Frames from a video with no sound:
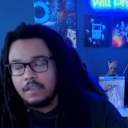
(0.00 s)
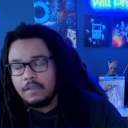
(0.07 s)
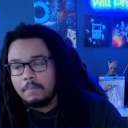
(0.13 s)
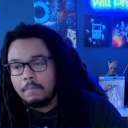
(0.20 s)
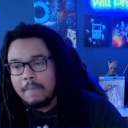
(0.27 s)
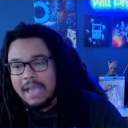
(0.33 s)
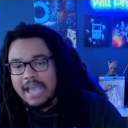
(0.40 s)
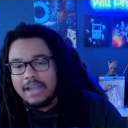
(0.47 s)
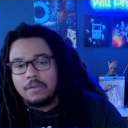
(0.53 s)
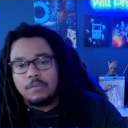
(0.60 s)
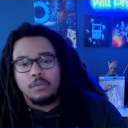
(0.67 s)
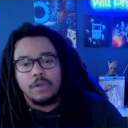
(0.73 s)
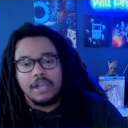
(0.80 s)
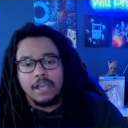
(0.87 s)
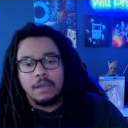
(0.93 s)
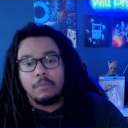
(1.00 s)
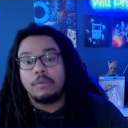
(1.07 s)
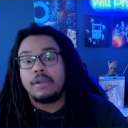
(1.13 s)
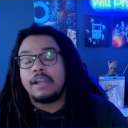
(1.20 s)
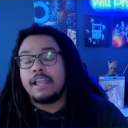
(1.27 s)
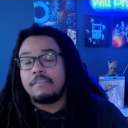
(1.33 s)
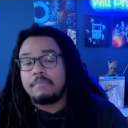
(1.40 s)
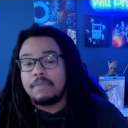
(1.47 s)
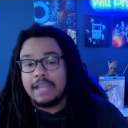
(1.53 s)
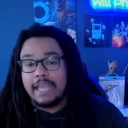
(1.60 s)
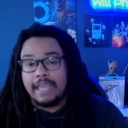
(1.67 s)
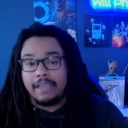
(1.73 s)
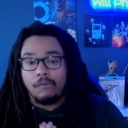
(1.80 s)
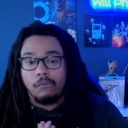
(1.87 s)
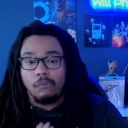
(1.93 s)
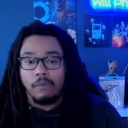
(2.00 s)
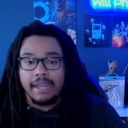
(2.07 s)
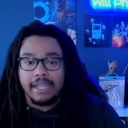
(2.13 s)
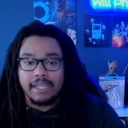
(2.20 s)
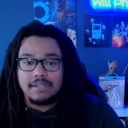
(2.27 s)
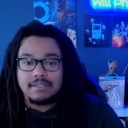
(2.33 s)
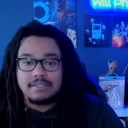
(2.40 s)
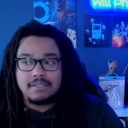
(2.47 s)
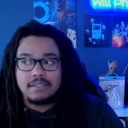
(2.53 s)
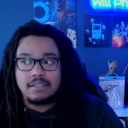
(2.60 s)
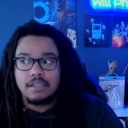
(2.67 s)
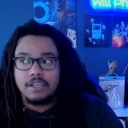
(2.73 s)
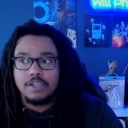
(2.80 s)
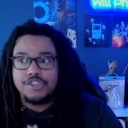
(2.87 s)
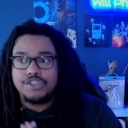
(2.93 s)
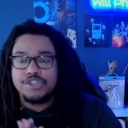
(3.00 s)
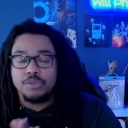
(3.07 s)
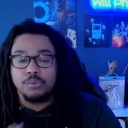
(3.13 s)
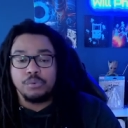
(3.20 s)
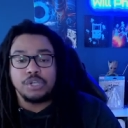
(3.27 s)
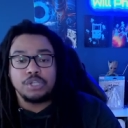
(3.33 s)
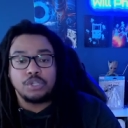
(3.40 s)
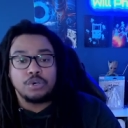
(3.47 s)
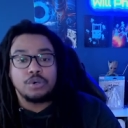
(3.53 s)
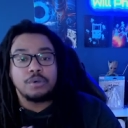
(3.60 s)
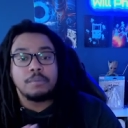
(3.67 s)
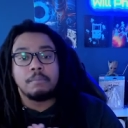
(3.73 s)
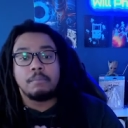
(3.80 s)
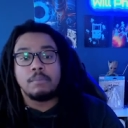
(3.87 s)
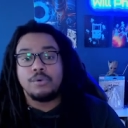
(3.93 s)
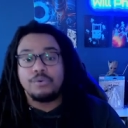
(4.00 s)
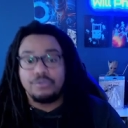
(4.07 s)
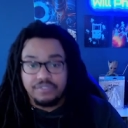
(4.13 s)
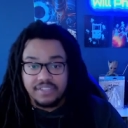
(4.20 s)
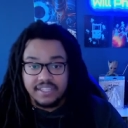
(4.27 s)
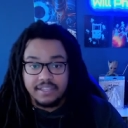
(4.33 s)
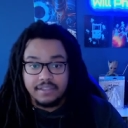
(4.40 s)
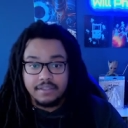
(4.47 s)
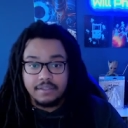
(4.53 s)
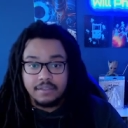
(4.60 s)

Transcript: Madam Web would have been a great thriller movie